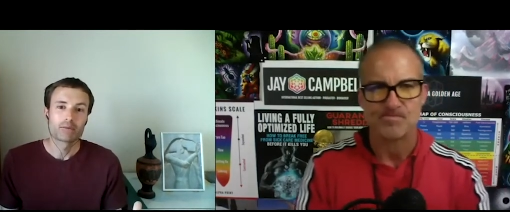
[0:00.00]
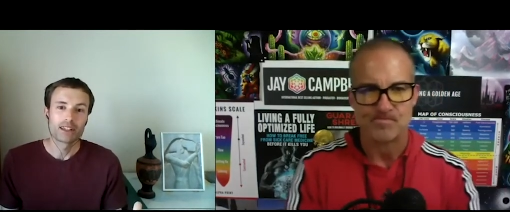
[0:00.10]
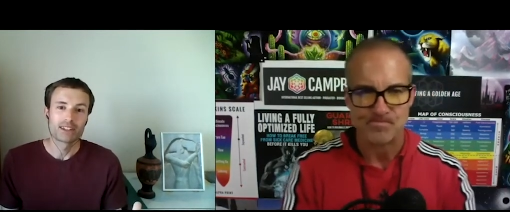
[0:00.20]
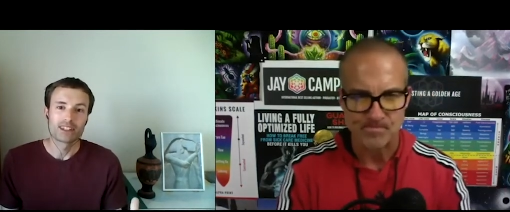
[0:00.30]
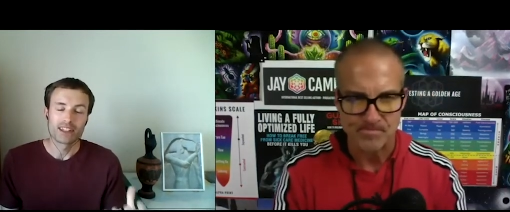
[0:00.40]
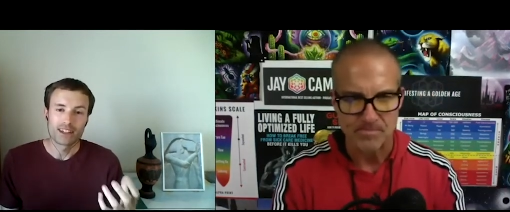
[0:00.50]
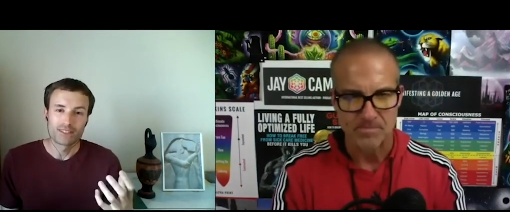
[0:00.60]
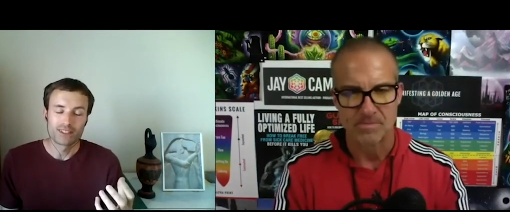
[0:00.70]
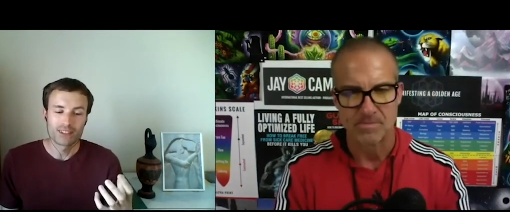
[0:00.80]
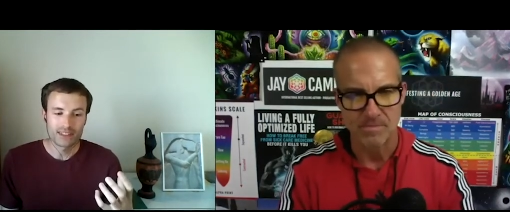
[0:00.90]
Speaker 1: because it
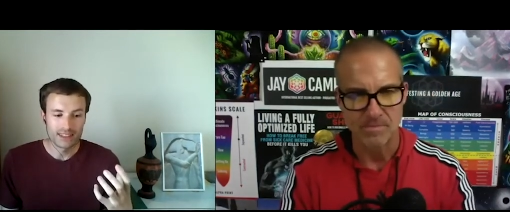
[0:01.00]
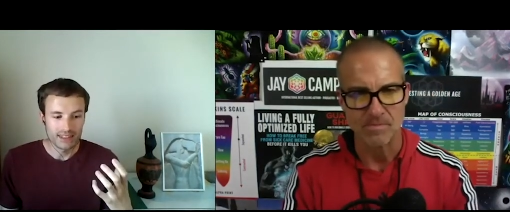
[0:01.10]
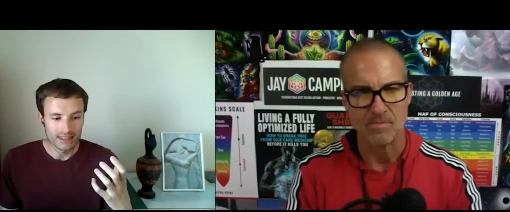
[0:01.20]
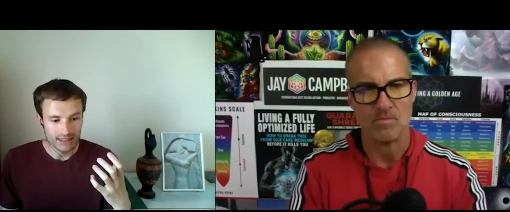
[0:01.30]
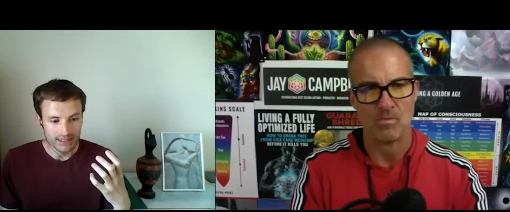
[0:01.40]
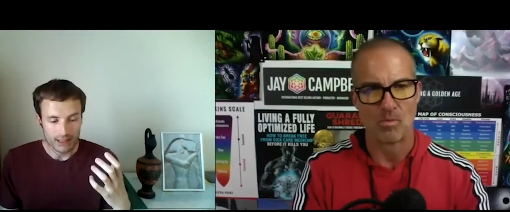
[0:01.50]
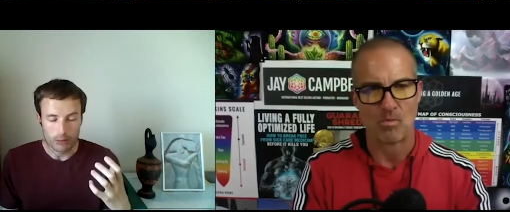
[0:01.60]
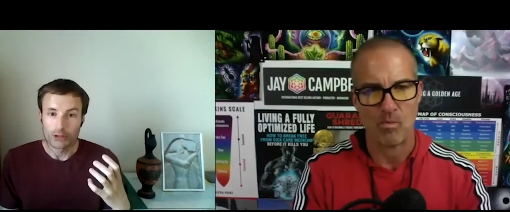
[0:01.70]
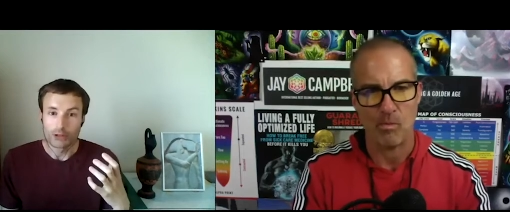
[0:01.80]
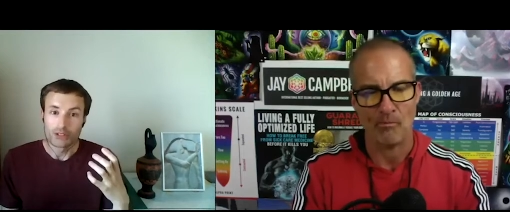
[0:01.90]
gives
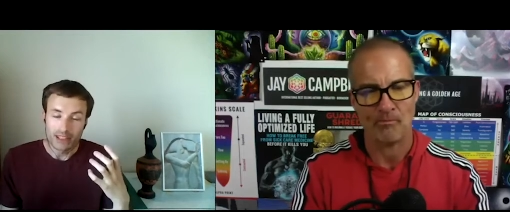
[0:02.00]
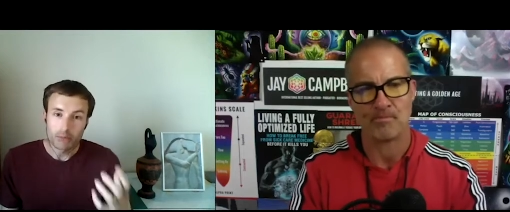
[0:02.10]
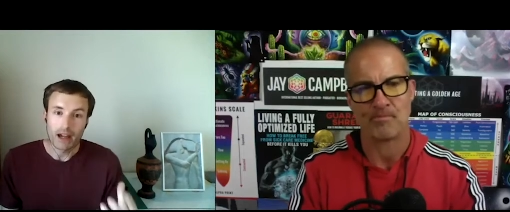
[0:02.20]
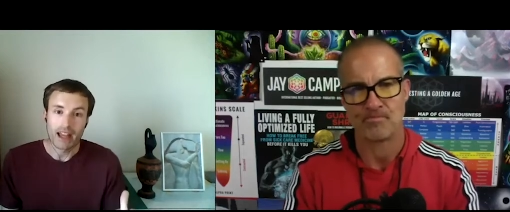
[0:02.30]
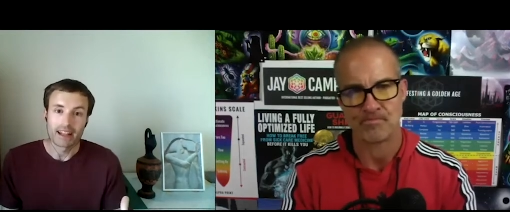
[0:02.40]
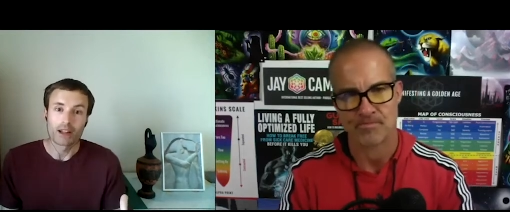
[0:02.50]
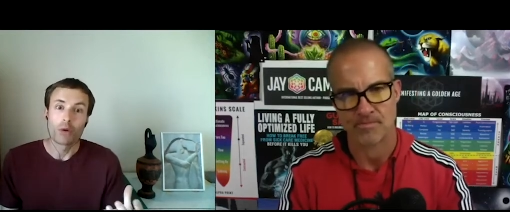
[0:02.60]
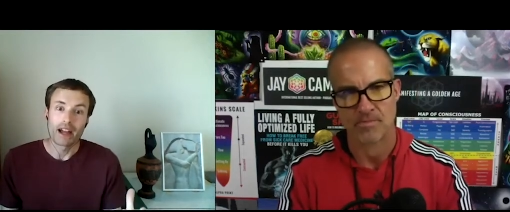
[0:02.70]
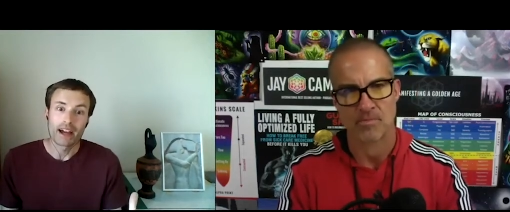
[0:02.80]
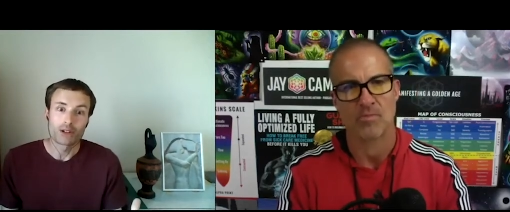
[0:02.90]
someone who's in pain a
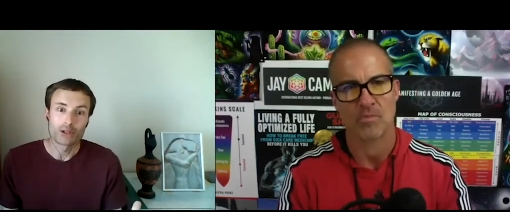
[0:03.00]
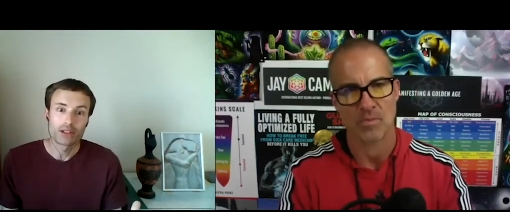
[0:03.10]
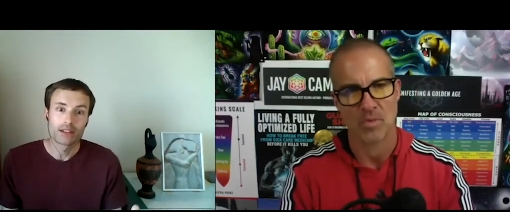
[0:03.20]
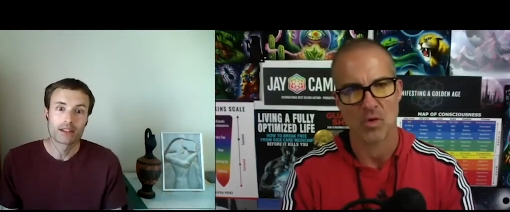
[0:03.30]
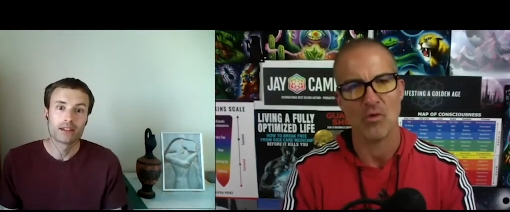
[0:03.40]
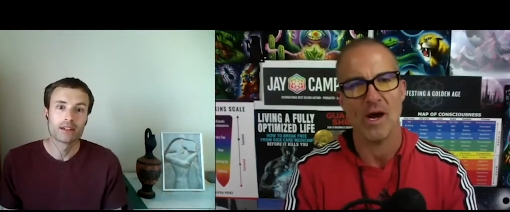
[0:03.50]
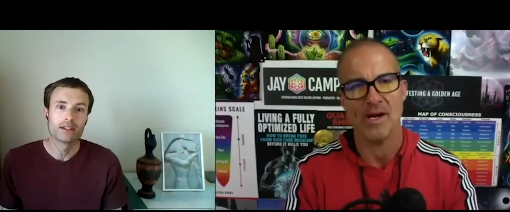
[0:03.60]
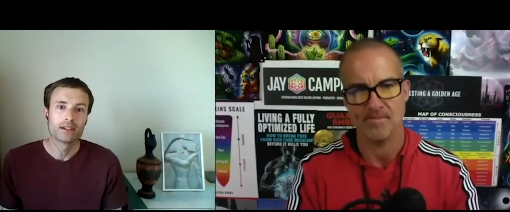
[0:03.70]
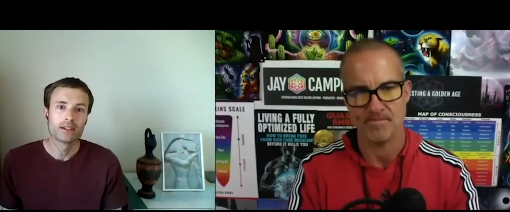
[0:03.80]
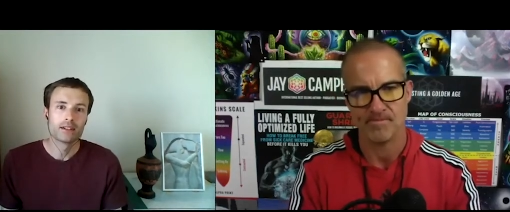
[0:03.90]
way out.
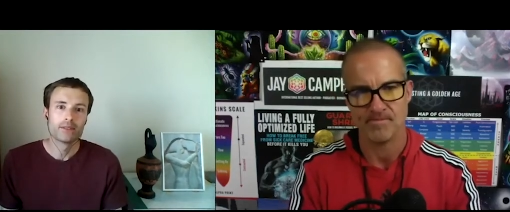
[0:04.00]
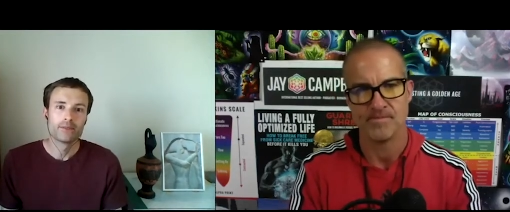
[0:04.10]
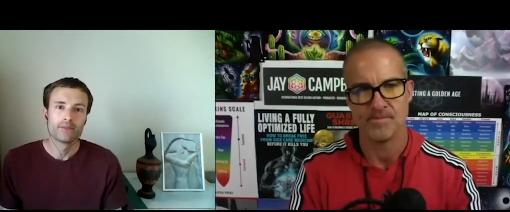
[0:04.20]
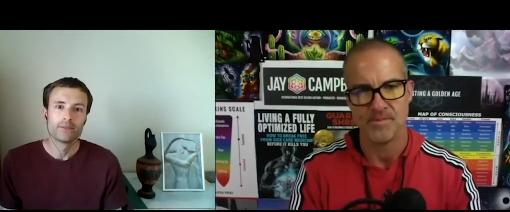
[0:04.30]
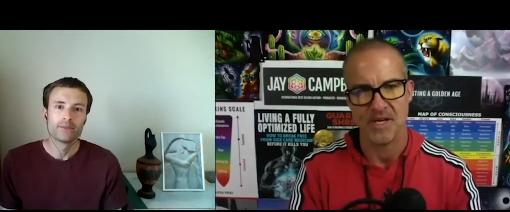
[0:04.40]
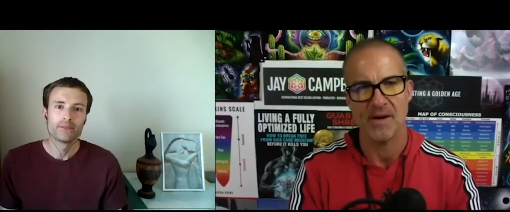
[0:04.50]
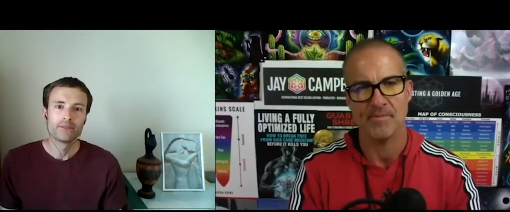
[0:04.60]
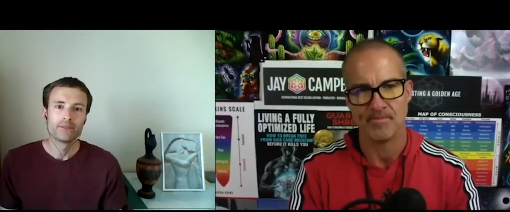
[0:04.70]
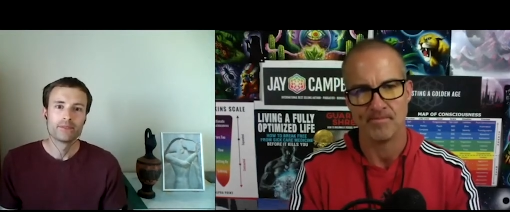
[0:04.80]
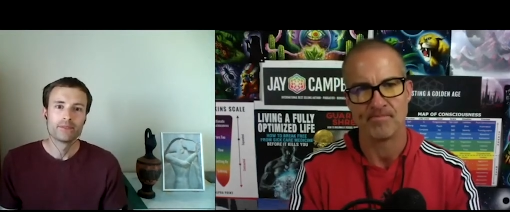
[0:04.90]
Speaker 2: Right. Yeah.
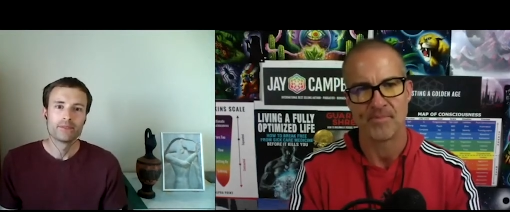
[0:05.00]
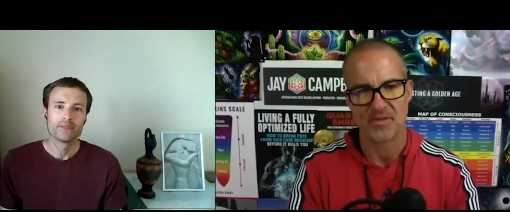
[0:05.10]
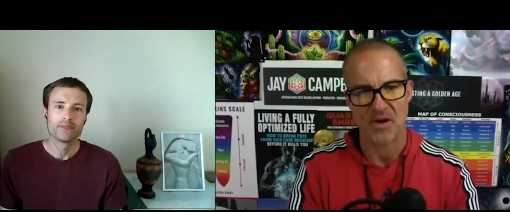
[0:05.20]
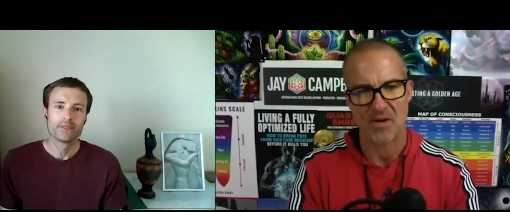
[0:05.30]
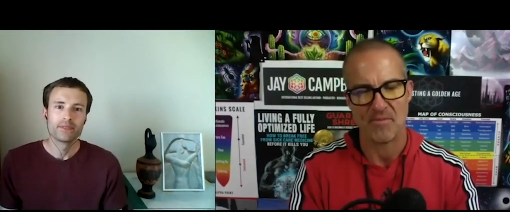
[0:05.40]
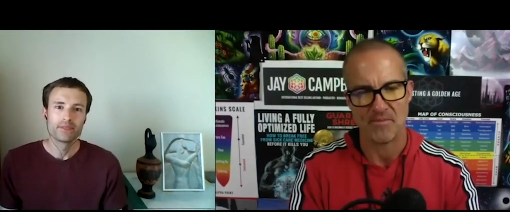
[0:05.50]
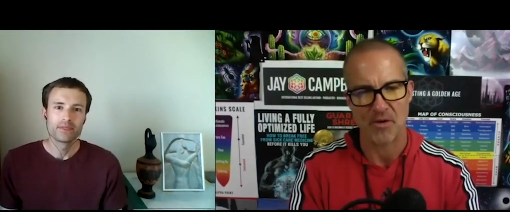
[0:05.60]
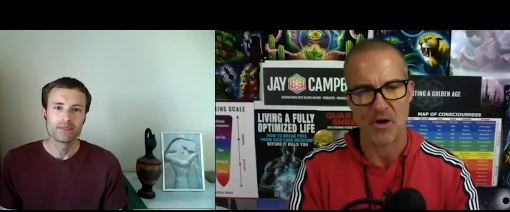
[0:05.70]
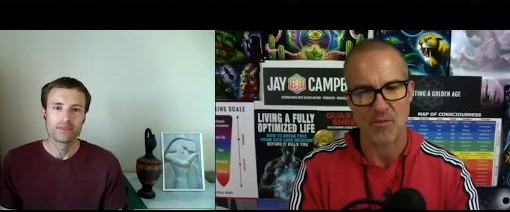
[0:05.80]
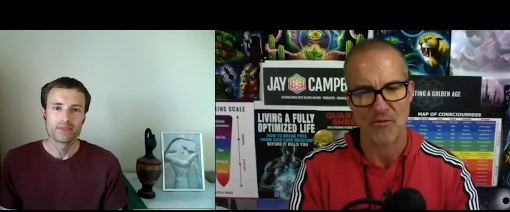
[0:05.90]
It's very,
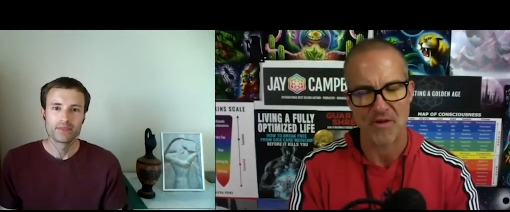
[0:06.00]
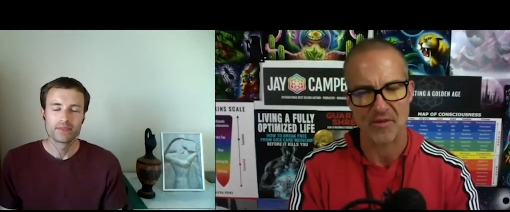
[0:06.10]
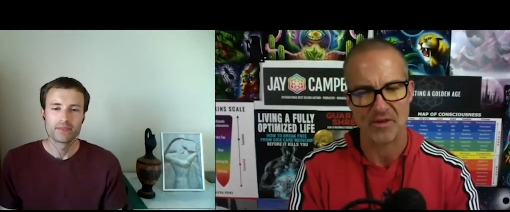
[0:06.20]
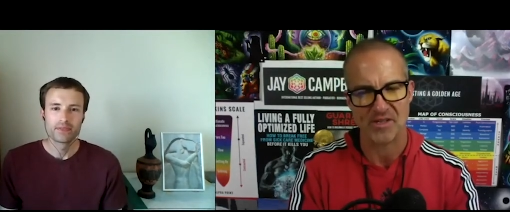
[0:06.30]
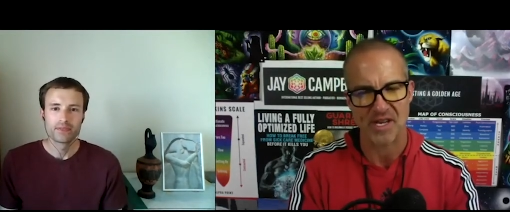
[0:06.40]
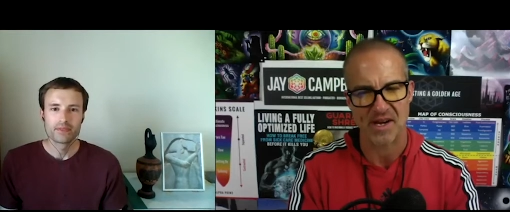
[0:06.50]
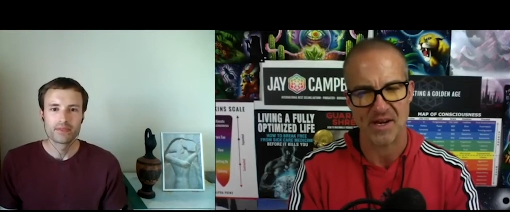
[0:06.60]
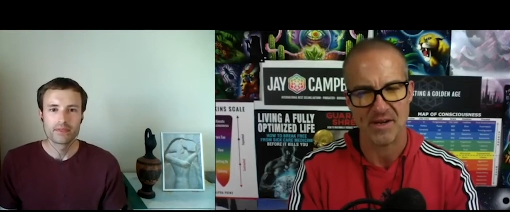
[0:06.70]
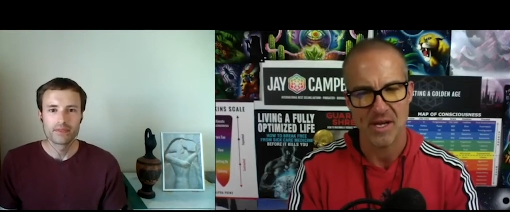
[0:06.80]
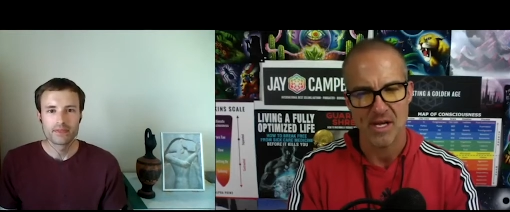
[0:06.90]
very profoundly
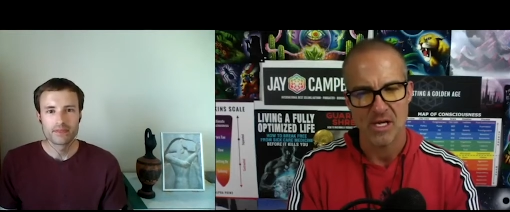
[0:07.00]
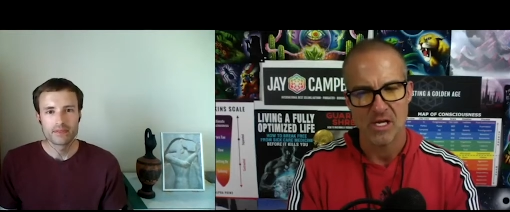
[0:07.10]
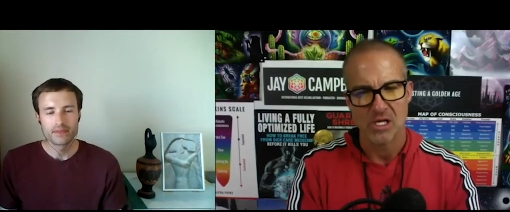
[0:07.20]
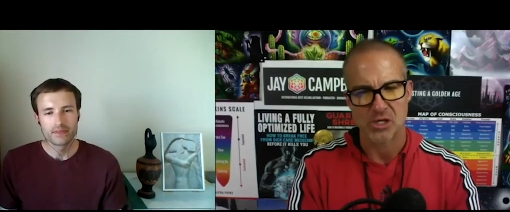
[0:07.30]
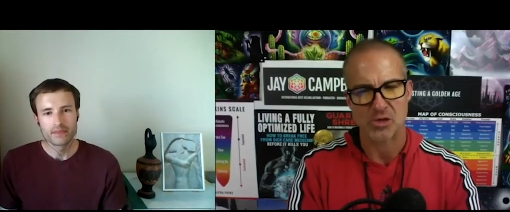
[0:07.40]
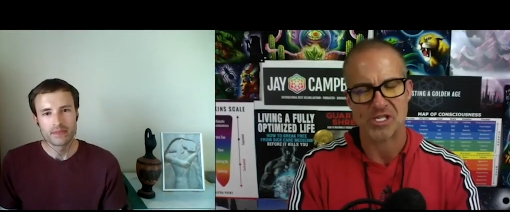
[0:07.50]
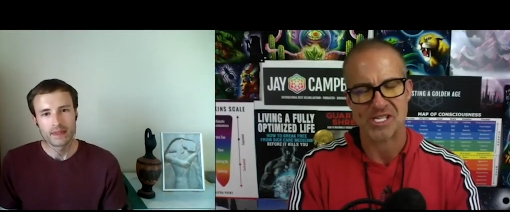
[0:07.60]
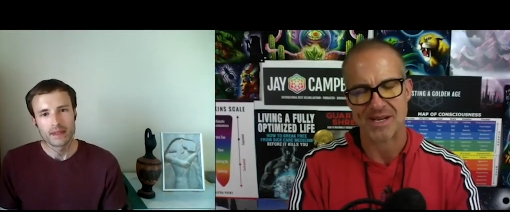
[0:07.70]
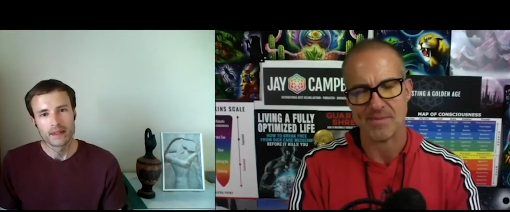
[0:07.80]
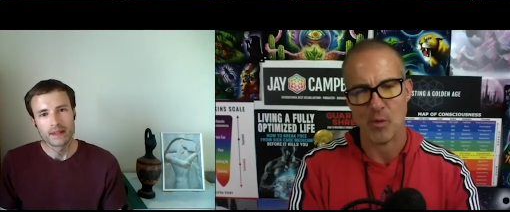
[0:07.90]
stated. So the
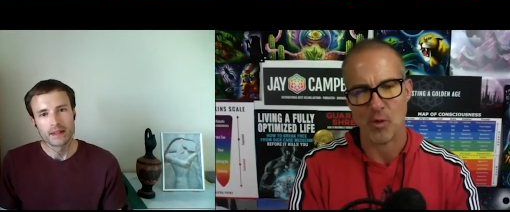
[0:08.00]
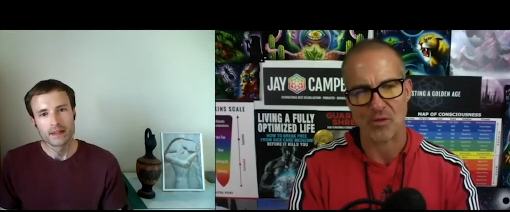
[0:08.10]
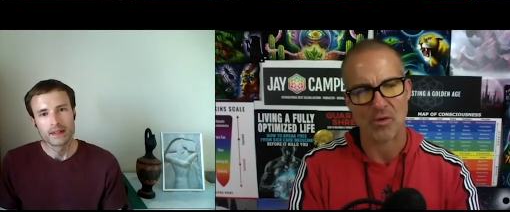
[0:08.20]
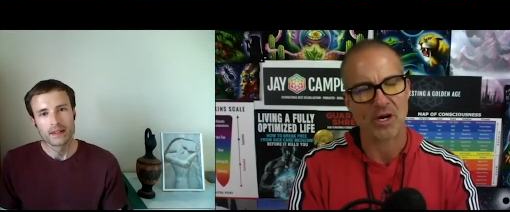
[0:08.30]
second point that we're